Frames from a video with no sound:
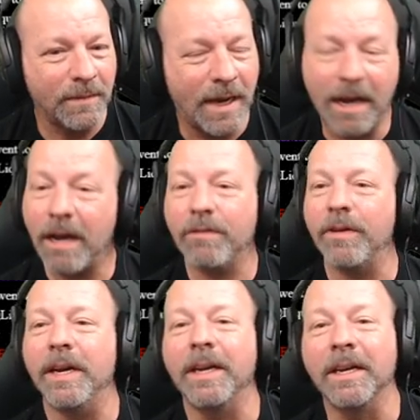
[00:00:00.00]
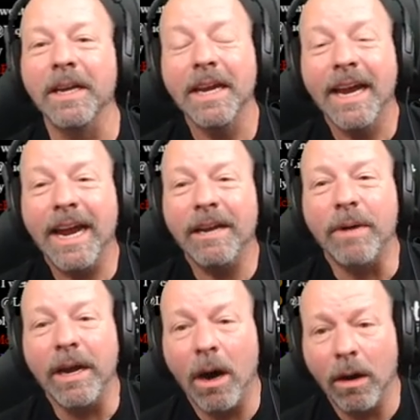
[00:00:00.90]
Aggravating.
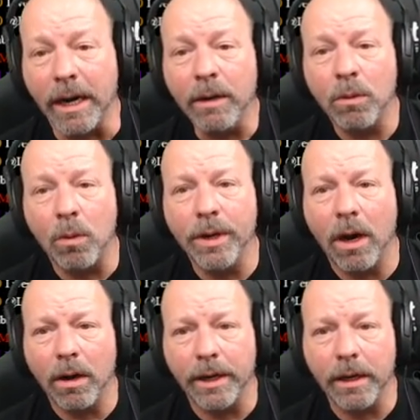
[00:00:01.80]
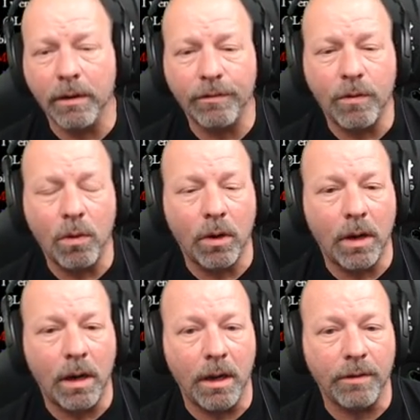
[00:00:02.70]
Anyway, all right. Well, we are here
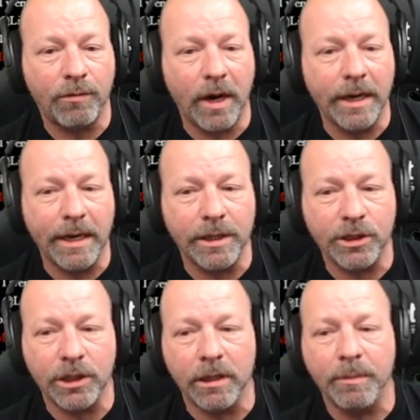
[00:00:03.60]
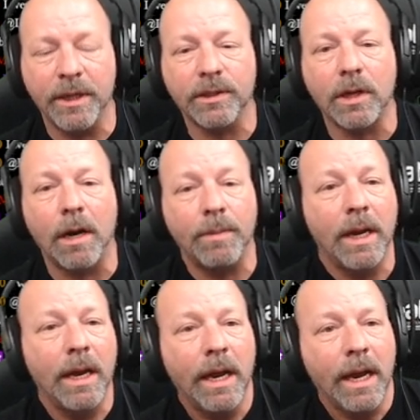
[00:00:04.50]
for uh, the Friday edition of the pit stop,
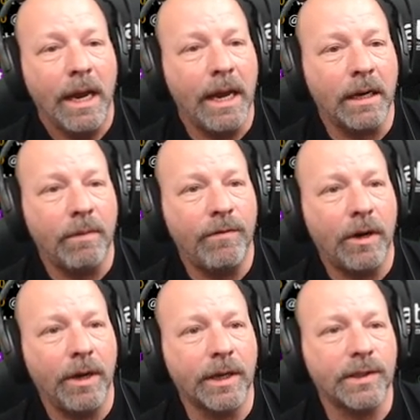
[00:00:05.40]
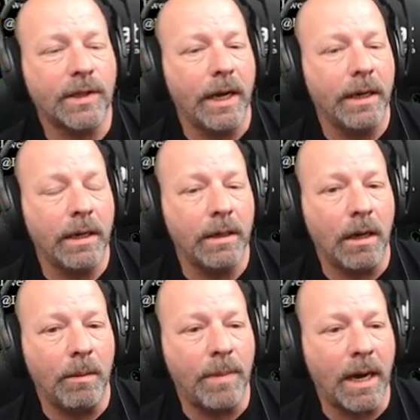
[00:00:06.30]
and I'm very excited
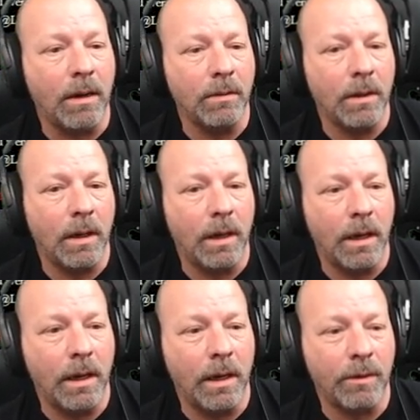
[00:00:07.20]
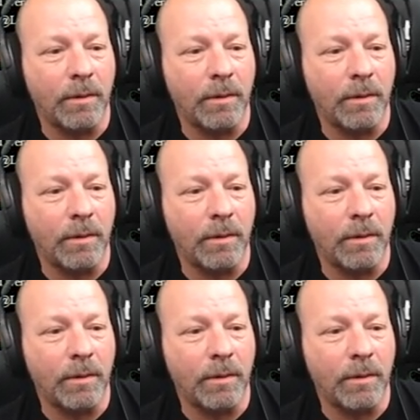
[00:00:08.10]
about uh, the